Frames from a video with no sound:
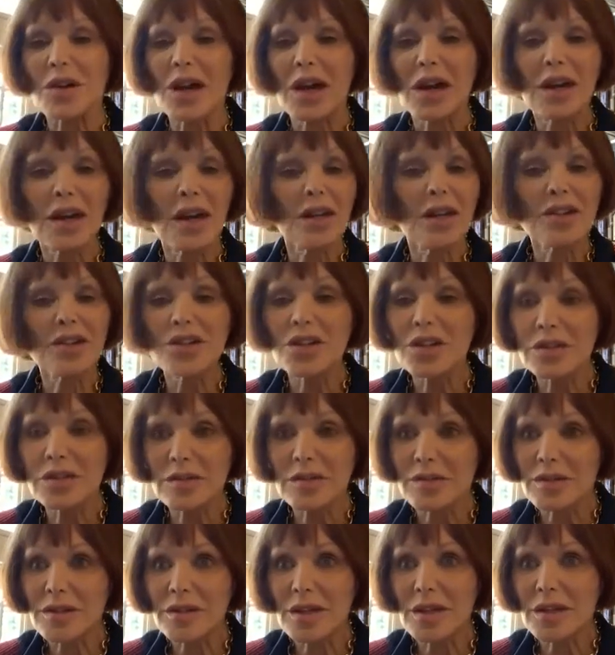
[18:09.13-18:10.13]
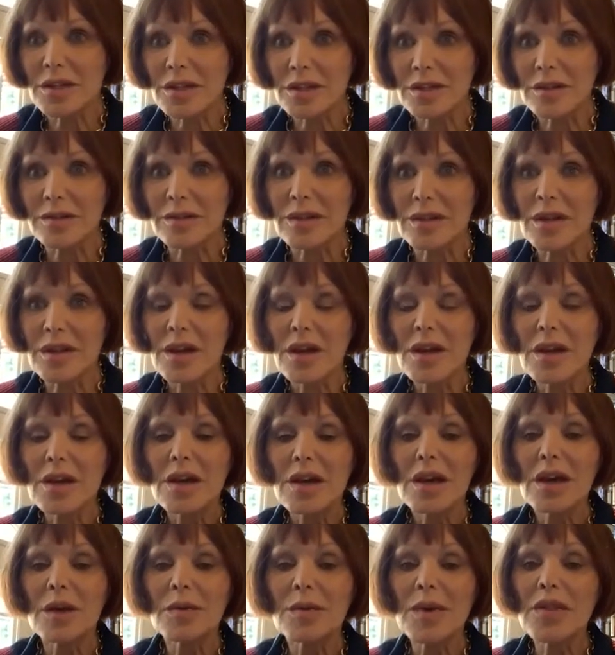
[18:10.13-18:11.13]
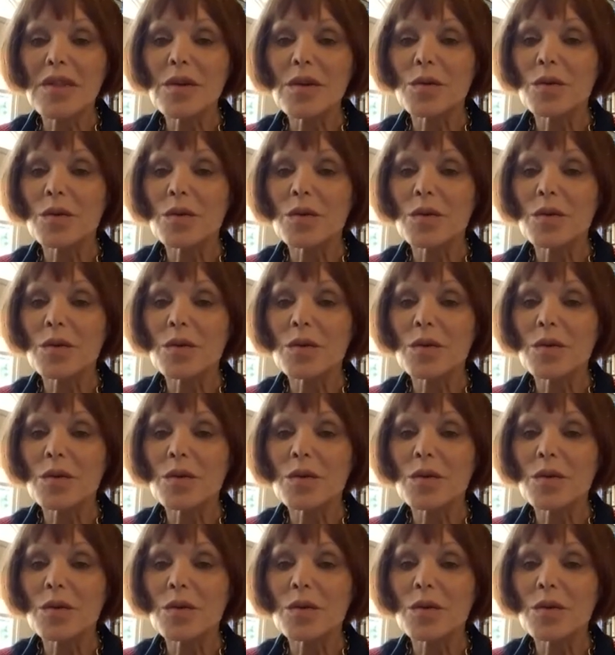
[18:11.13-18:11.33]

And I don't. And there